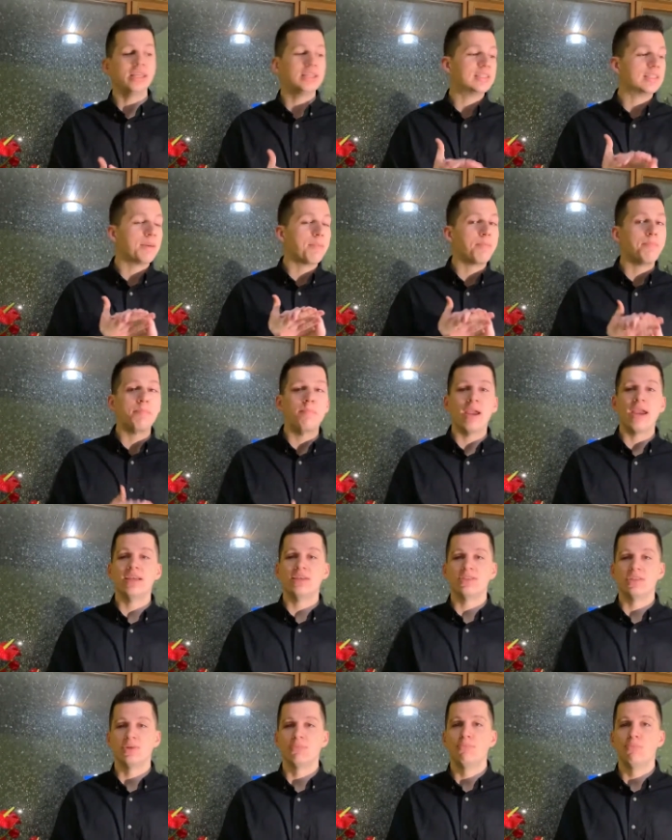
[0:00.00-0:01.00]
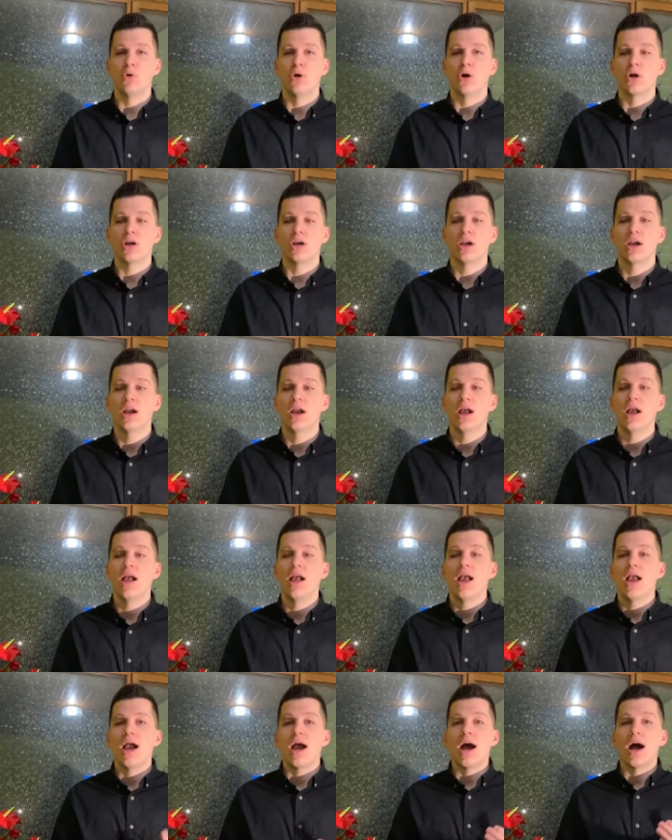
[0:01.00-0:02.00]
It's an amazing book
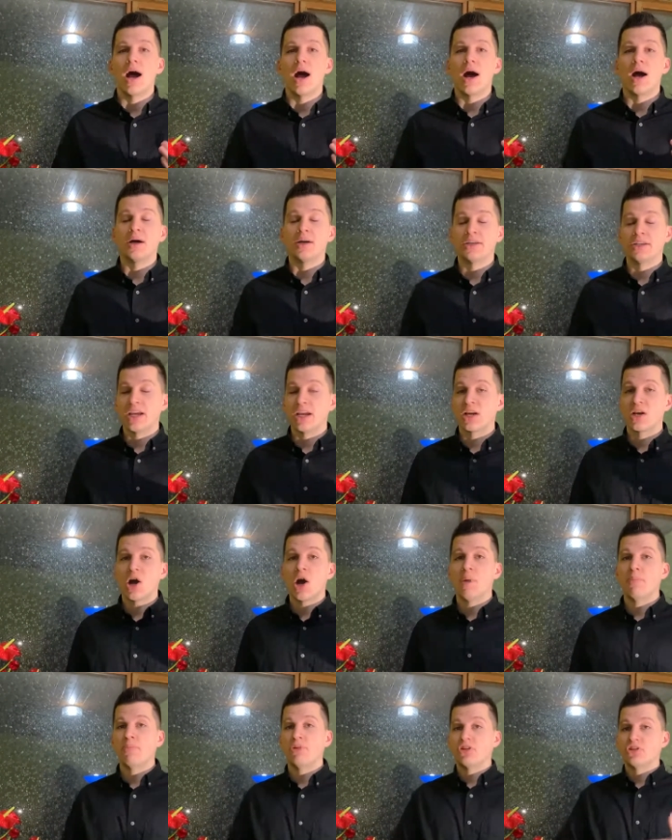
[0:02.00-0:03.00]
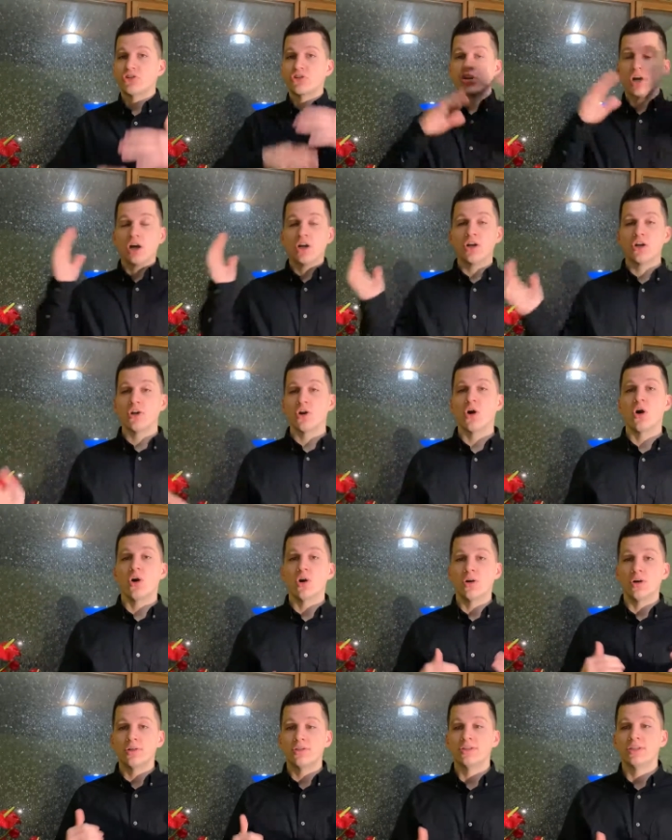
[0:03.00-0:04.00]
that got me started on
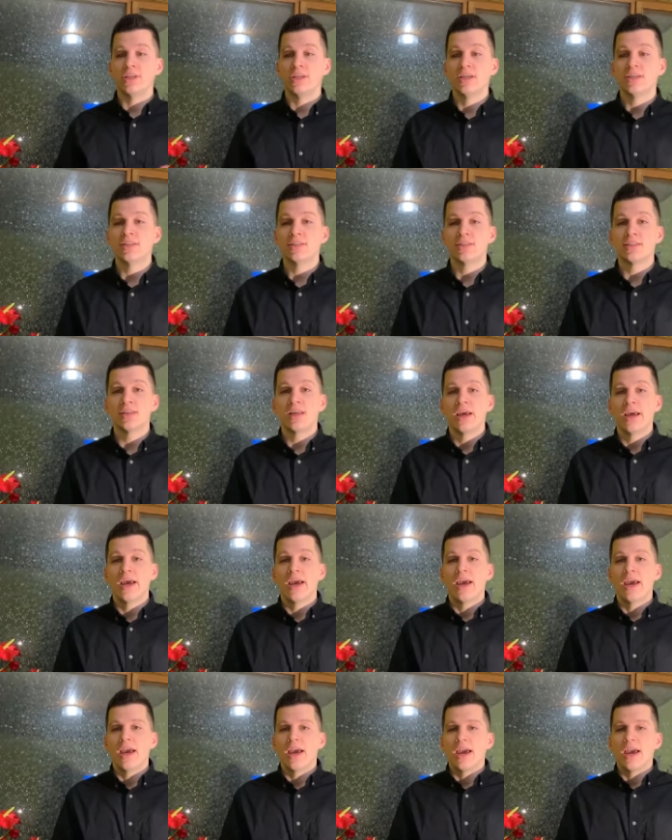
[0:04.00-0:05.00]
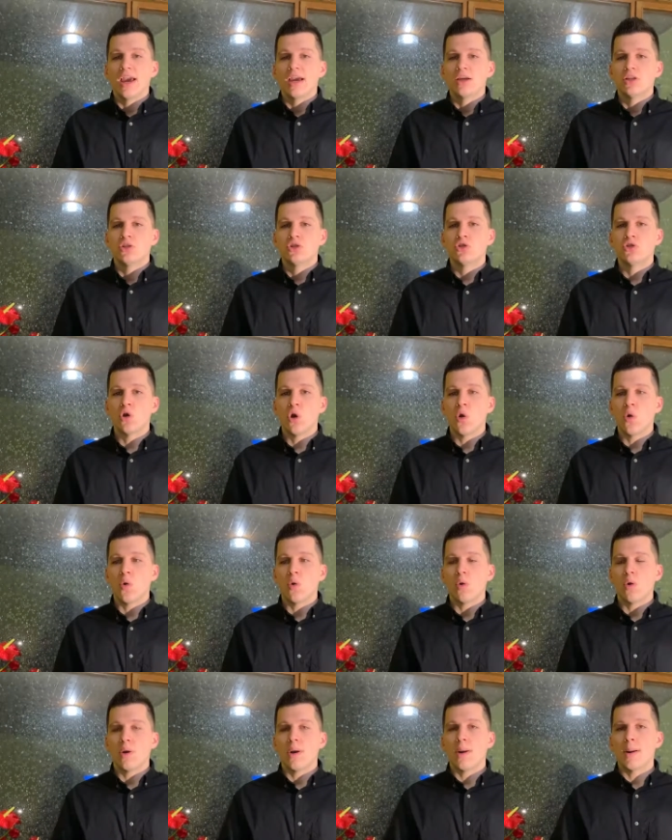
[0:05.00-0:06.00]
all this.
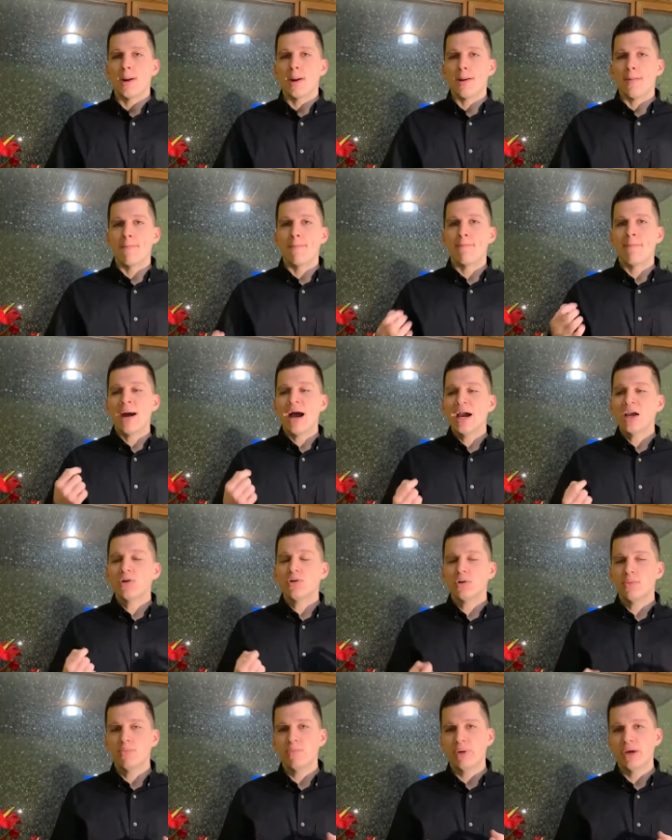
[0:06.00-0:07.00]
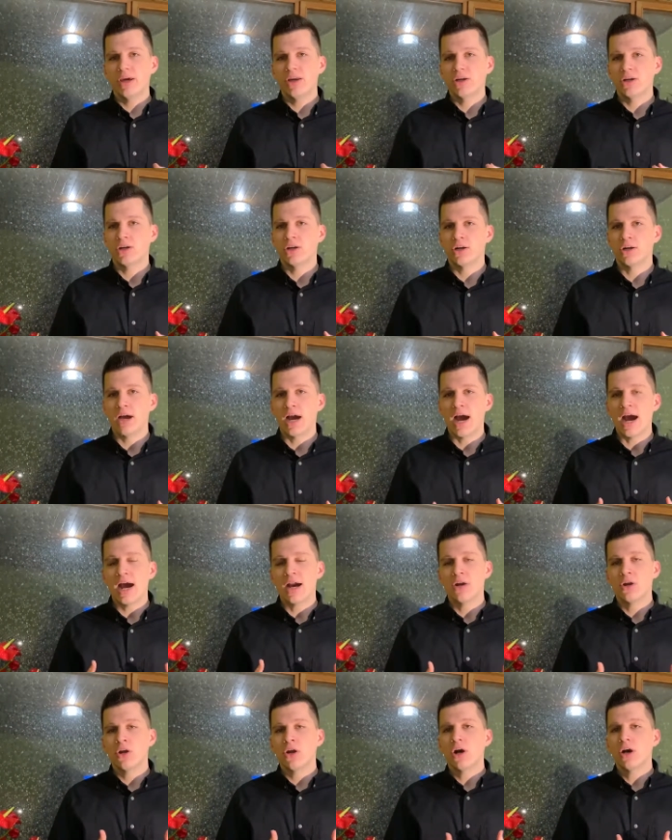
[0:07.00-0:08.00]
So my competitor
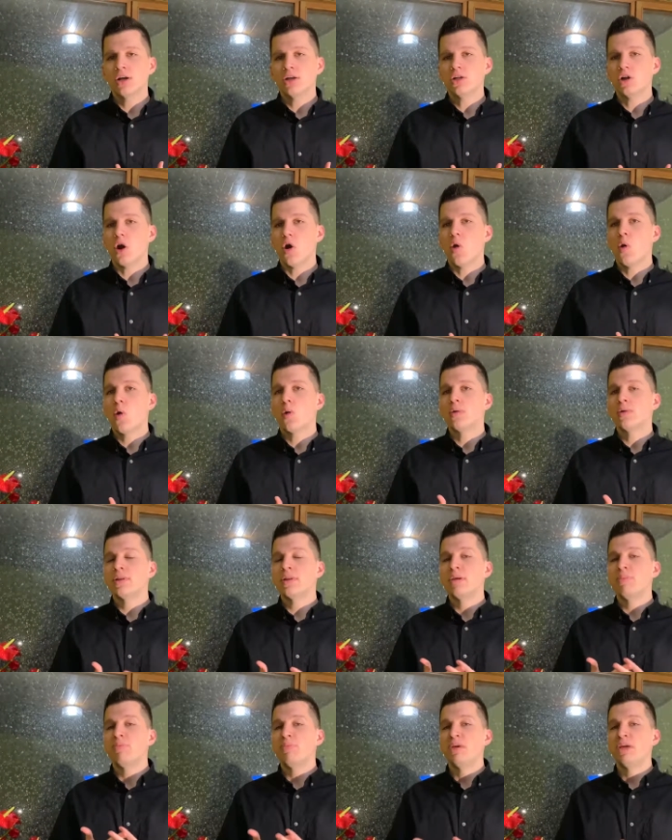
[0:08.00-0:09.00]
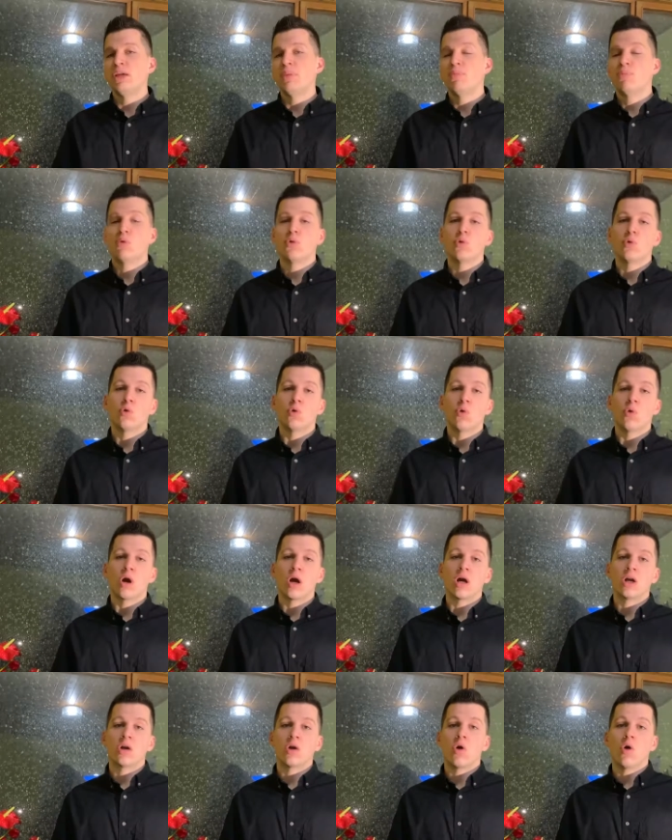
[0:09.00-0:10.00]
are not only people who
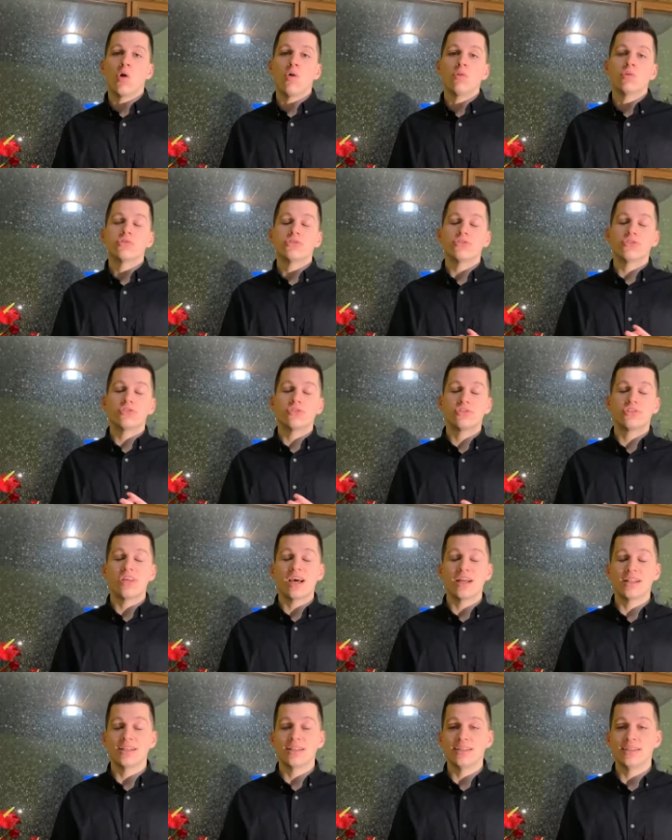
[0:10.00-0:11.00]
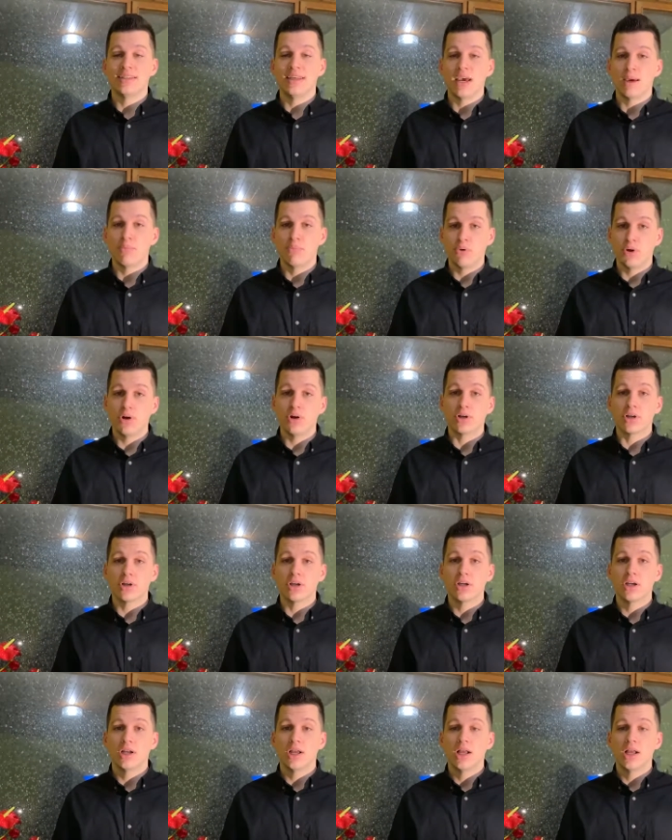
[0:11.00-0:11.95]
are also selling that book.